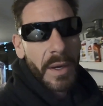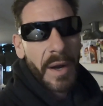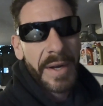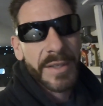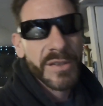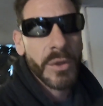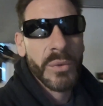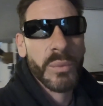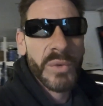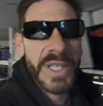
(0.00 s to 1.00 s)
Alright,
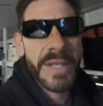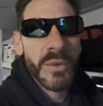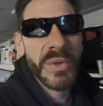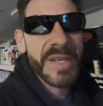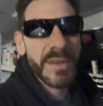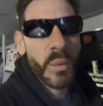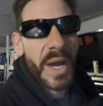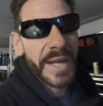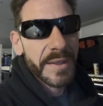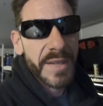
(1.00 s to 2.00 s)
so really the reason
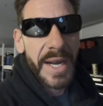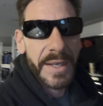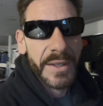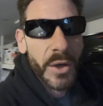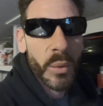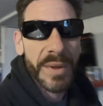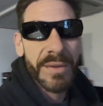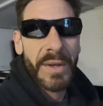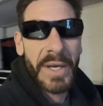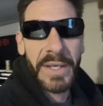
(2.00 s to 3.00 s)
why I decided to go with
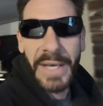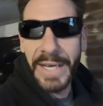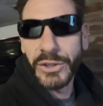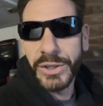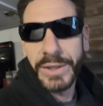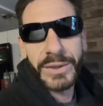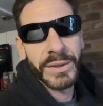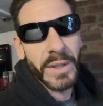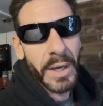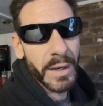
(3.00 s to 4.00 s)

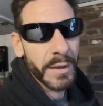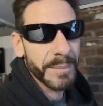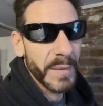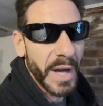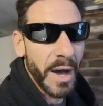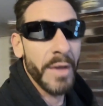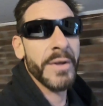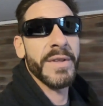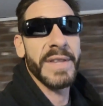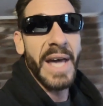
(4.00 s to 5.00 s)
nitrous,
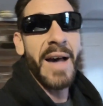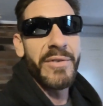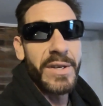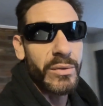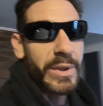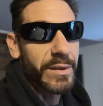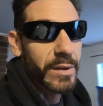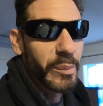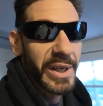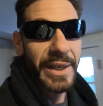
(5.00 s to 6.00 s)
other than the obvious
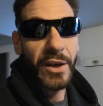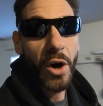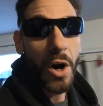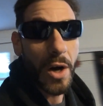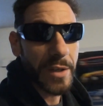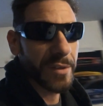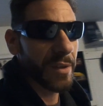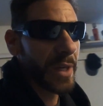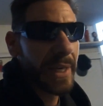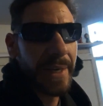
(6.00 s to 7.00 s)
reason being cost,
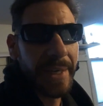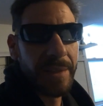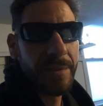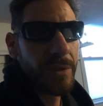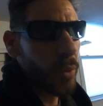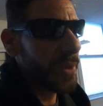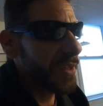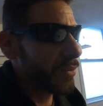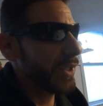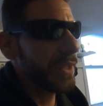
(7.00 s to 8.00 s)
is
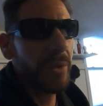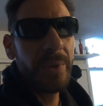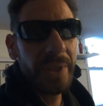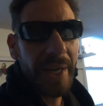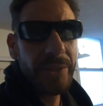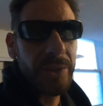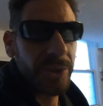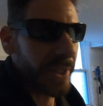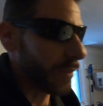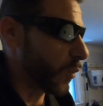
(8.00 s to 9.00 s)
nobody's really doing
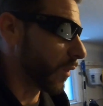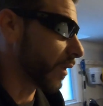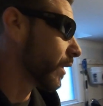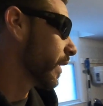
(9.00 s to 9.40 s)
nitrous anymore.